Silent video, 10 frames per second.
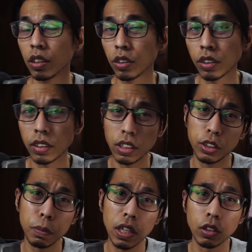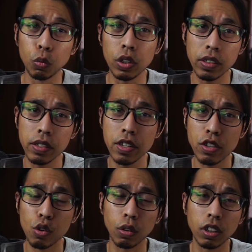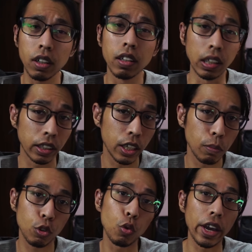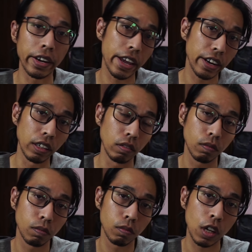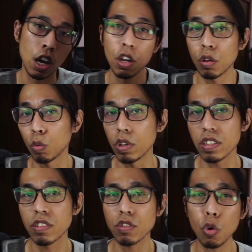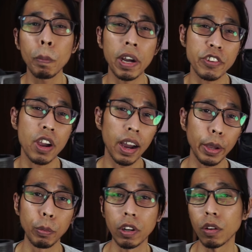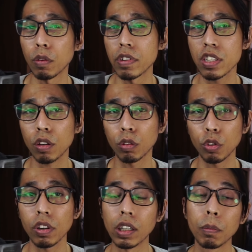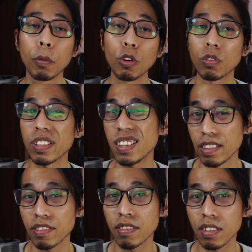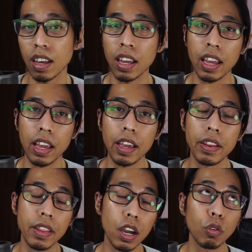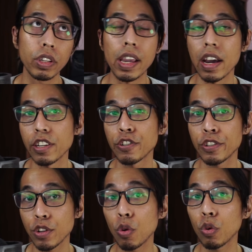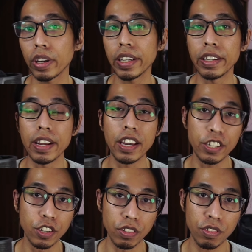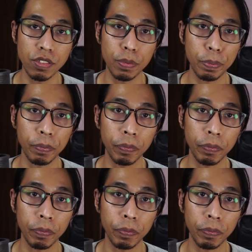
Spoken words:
6 months with this controller came to an end, with so much hype around this controller upon release, and now it has shown its age.